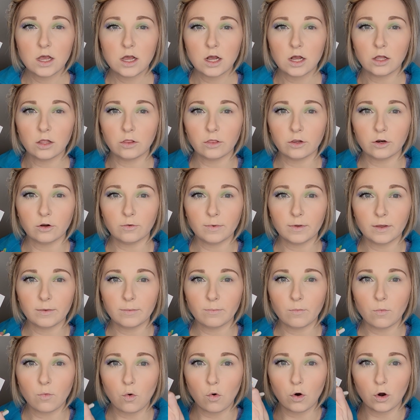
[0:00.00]
a little bit
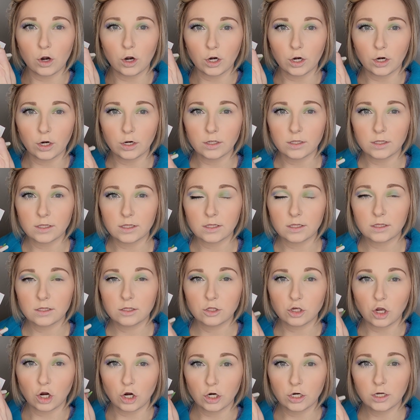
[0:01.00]
more
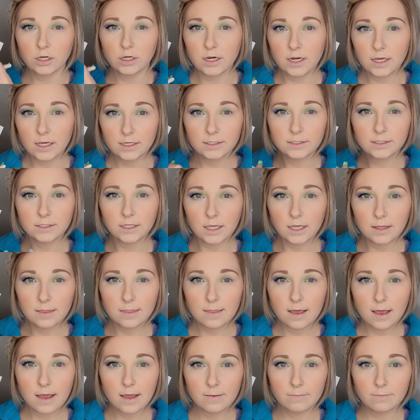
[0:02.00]
darkness in
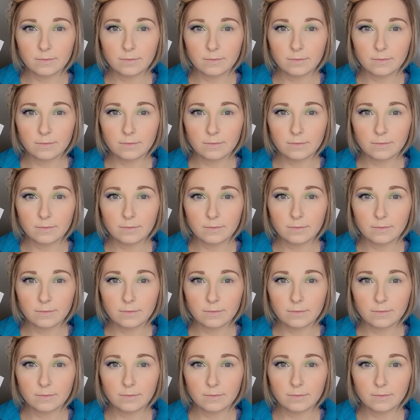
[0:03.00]
them.